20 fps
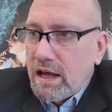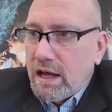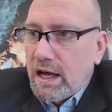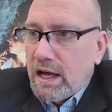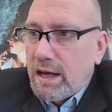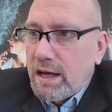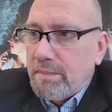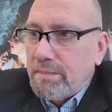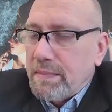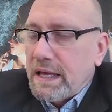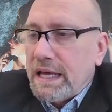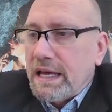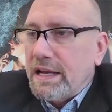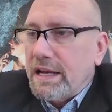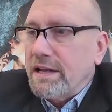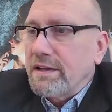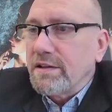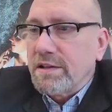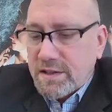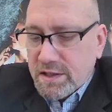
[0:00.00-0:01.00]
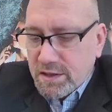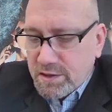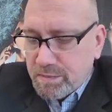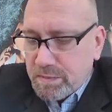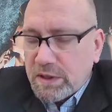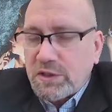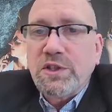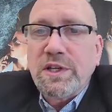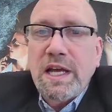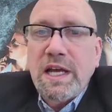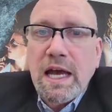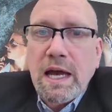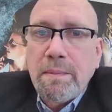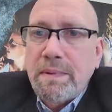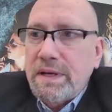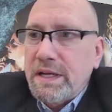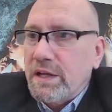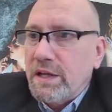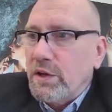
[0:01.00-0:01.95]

and this especially happened